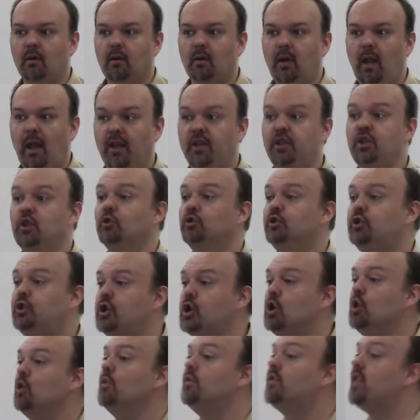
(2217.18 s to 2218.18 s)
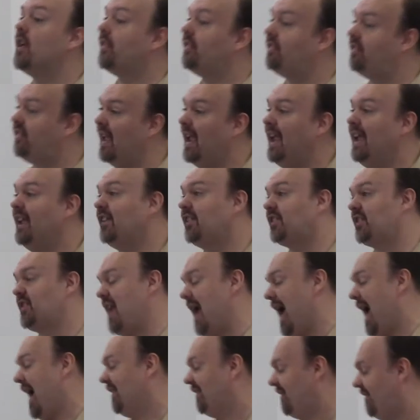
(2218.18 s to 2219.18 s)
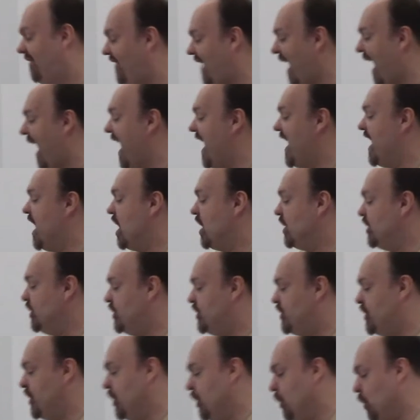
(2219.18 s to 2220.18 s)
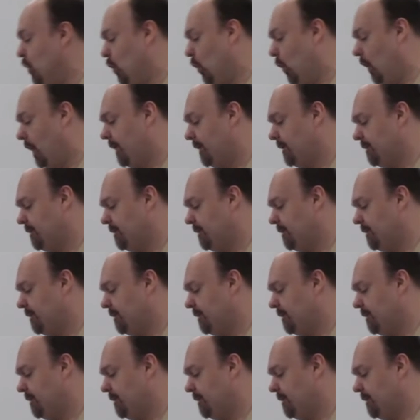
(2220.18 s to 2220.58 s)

And you do the things that they do.